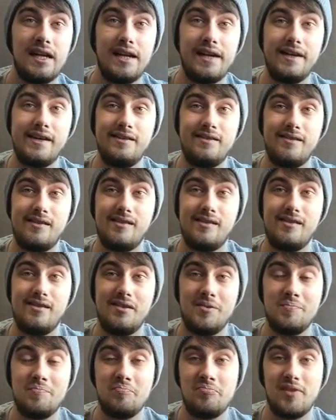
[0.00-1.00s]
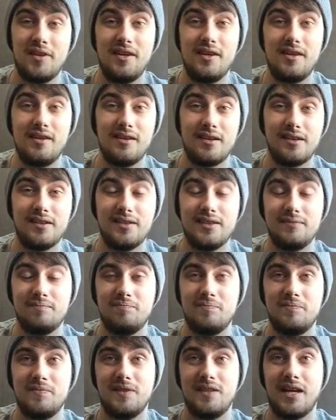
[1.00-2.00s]
And um, yeah, I'll
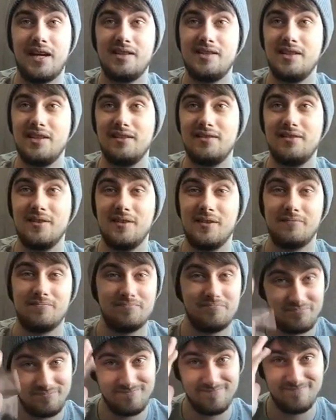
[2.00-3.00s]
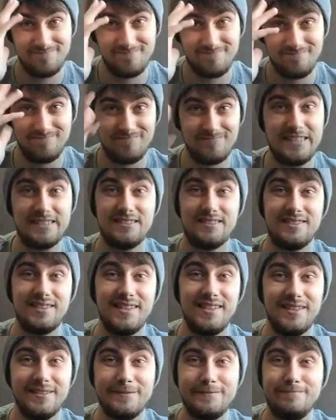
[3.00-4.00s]
catch you next time.
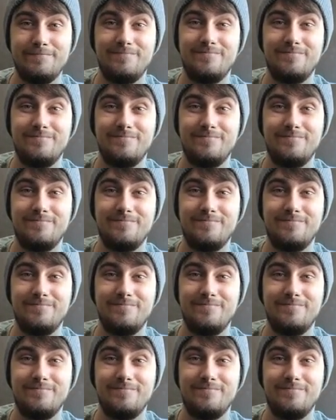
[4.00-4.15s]
See ya.